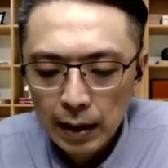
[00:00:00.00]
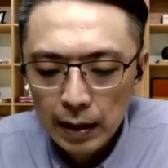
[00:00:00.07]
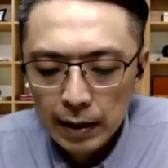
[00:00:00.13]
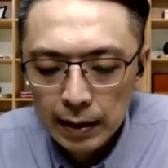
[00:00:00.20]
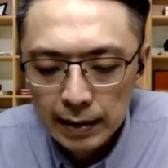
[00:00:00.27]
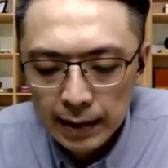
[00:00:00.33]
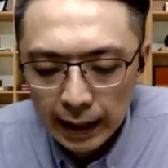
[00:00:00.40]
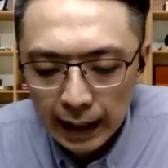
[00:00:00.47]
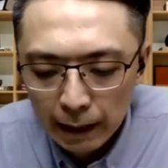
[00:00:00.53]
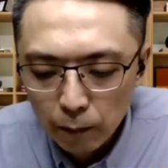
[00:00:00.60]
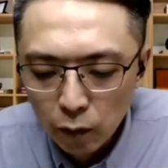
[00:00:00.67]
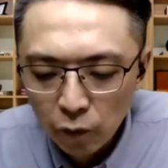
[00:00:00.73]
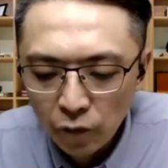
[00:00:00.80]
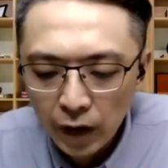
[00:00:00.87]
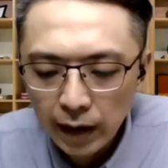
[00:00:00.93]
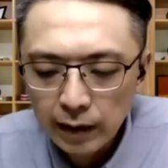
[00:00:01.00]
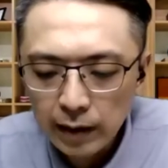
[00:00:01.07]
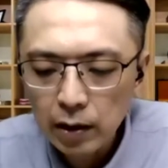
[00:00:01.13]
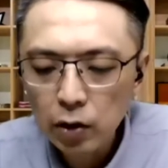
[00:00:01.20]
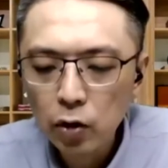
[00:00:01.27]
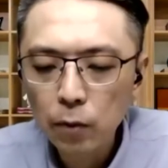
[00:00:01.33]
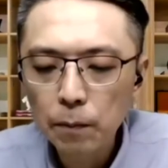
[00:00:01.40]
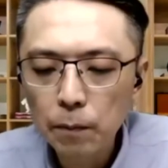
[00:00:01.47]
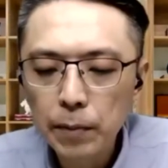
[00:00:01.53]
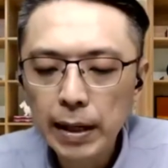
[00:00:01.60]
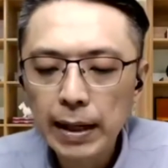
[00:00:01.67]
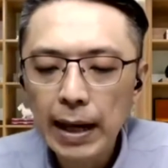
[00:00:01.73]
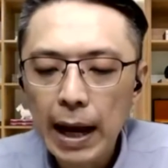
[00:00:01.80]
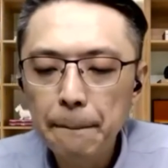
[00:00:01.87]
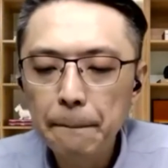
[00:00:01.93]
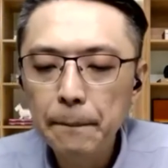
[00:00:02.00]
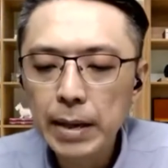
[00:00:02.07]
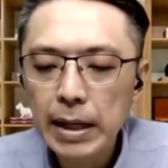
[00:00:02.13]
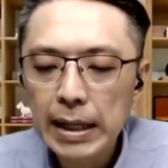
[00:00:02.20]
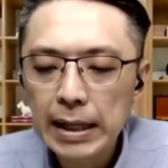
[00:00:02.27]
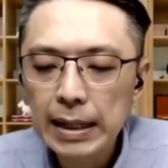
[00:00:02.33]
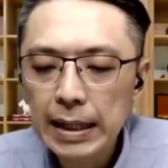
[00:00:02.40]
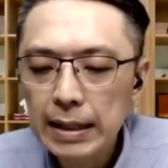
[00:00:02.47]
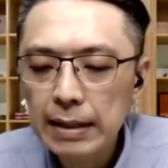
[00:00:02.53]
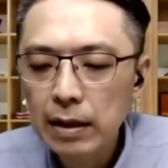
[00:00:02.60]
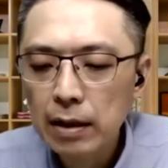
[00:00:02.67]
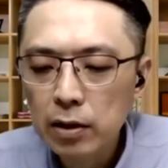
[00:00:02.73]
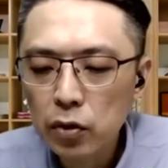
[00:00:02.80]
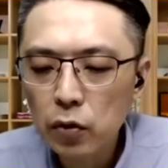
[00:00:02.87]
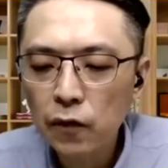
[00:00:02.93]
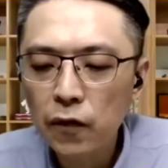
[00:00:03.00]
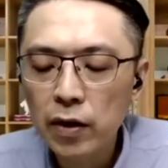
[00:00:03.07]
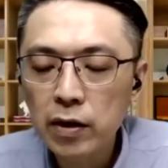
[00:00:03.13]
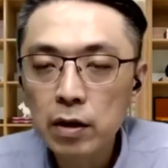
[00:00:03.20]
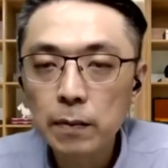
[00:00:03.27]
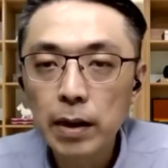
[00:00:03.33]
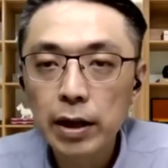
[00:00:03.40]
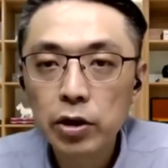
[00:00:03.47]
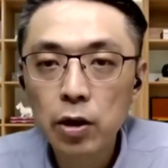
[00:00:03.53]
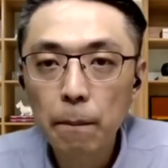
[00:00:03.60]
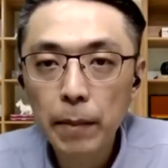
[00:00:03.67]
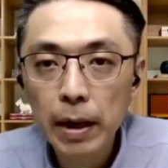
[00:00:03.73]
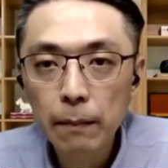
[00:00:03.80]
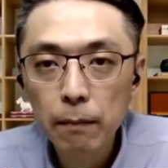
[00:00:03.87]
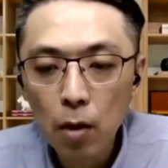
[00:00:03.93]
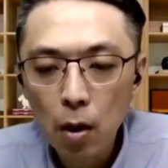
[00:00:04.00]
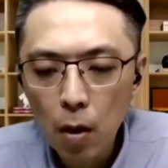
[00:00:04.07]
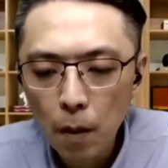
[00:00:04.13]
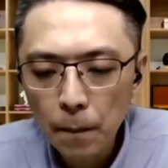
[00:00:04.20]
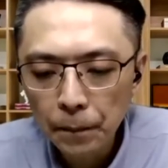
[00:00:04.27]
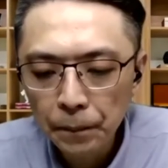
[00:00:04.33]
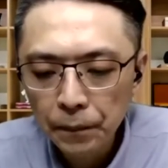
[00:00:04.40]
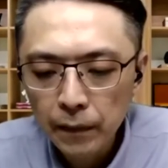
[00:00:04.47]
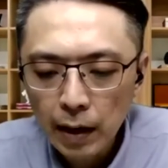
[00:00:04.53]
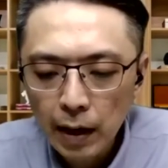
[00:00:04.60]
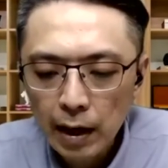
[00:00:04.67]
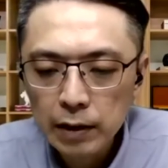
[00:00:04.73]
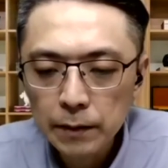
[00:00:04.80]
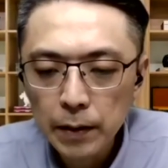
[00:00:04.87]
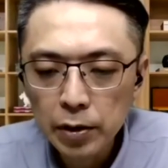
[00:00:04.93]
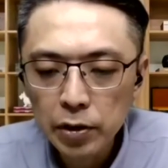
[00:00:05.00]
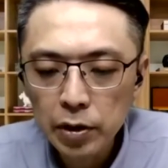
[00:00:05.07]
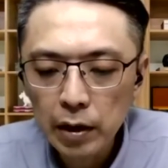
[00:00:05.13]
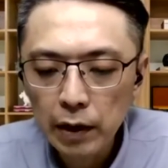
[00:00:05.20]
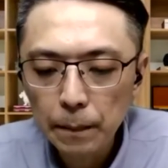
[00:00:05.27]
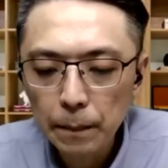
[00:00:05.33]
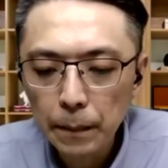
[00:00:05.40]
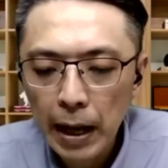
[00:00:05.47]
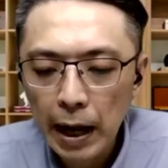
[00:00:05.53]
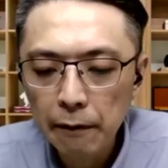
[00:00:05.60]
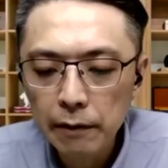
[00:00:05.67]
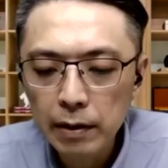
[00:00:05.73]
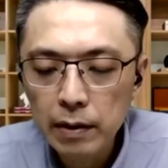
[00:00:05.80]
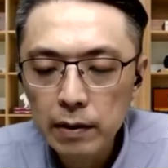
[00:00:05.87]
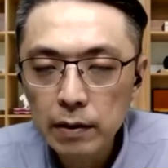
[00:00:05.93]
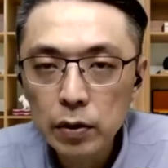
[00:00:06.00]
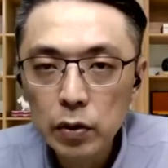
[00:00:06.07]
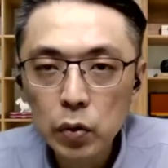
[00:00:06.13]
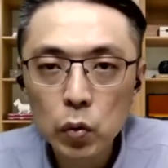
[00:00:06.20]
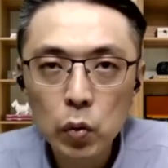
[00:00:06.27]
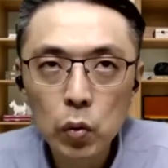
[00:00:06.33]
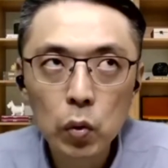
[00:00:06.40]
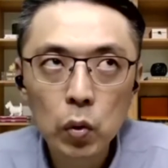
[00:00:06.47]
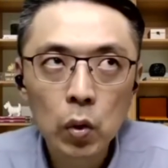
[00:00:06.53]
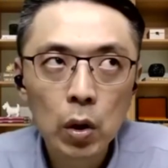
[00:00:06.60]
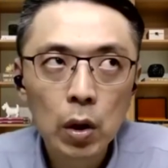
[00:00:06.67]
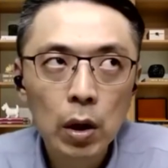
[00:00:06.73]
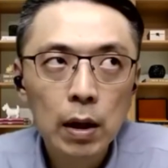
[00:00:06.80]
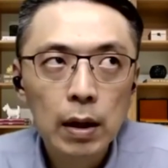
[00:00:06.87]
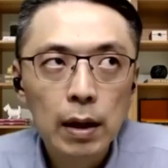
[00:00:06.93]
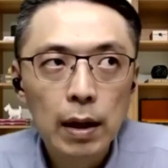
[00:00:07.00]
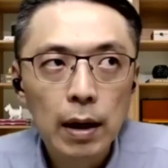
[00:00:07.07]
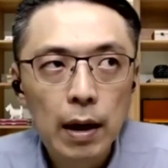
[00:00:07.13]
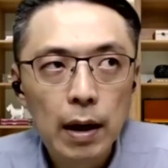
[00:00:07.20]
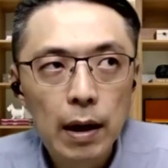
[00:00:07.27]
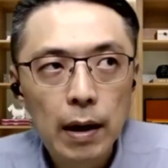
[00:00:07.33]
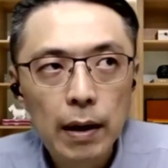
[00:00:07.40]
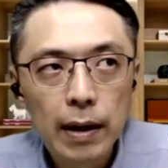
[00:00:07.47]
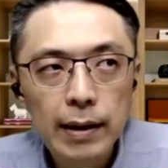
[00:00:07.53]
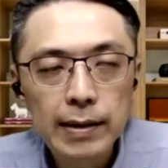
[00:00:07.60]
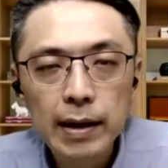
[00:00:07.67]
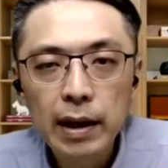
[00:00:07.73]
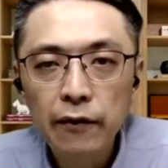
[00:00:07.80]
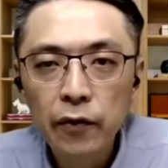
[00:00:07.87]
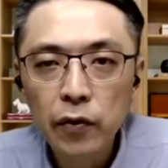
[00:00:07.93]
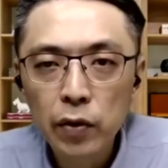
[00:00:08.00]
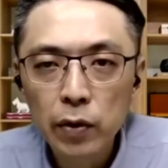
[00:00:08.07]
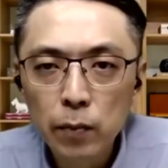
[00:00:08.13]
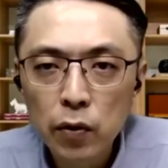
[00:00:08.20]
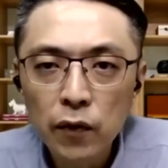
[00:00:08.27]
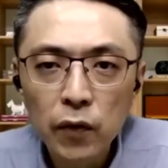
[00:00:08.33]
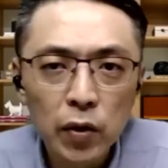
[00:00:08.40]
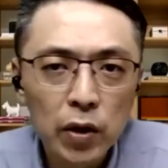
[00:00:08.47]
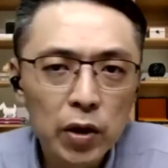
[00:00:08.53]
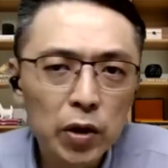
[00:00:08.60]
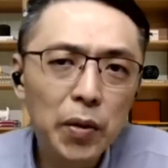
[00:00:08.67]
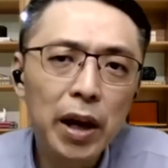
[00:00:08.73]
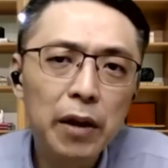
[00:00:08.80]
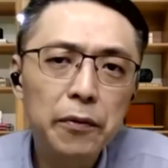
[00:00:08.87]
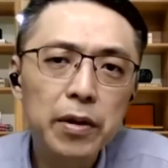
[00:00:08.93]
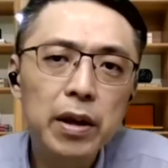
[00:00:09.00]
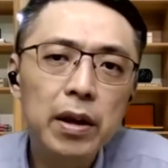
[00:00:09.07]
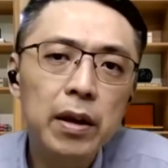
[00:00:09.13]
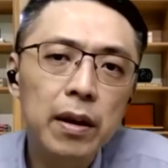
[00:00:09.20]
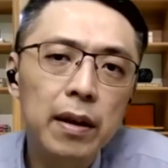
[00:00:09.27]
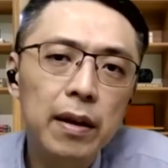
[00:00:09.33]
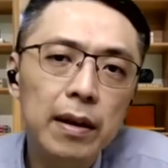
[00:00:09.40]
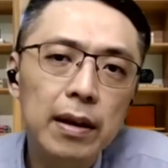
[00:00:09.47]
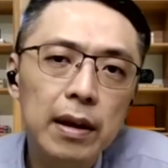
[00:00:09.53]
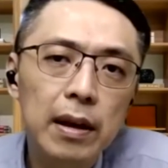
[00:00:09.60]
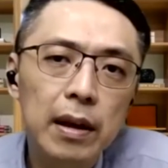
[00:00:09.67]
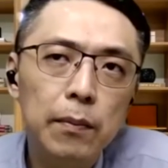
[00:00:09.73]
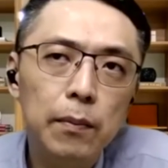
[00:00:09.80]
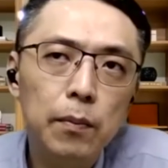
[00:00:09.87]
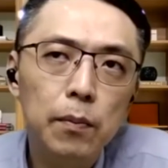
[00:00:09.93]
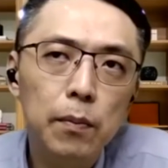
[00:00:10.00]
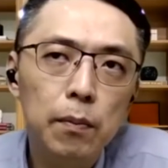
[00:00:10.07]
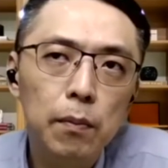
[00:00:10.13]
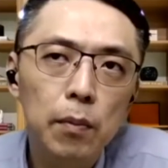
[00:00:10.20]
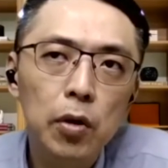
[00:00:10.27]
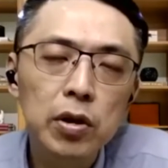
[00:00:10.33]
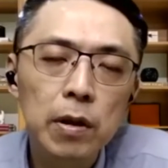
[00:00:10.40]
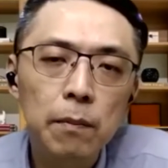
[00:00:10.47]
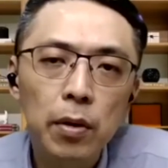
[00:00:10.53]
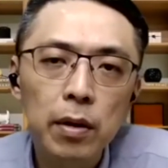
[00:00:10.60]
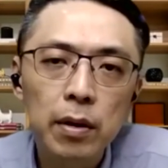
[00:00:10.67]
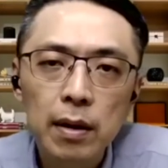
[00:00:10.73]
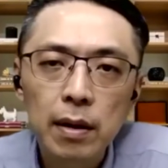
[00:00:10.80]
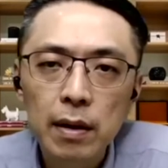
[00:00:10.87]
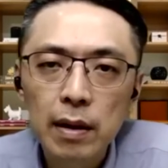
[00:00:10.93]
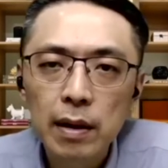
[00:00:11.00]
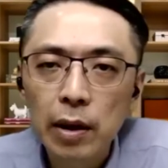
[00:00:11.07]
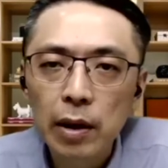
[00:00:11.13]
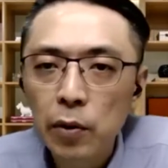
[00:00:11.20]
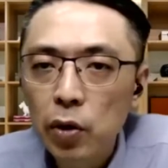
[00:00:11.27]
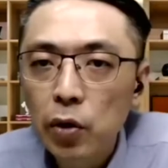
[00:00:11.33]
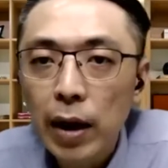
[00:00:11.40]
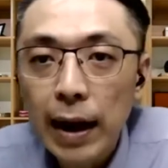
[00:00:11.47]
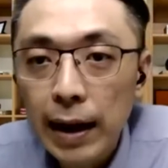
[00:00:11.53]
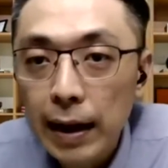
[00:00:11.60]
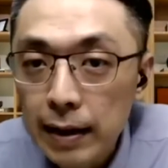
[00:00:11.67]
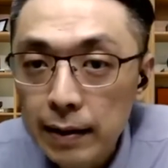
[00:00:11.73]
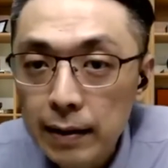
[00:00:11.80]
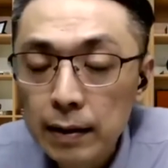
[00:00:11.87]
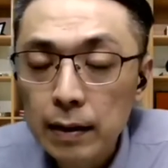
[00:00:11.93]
The second boom factor could be amenities. So for example, like shopping mall, especially parents who, let's say if you were to move to a new area, the most important they will look at is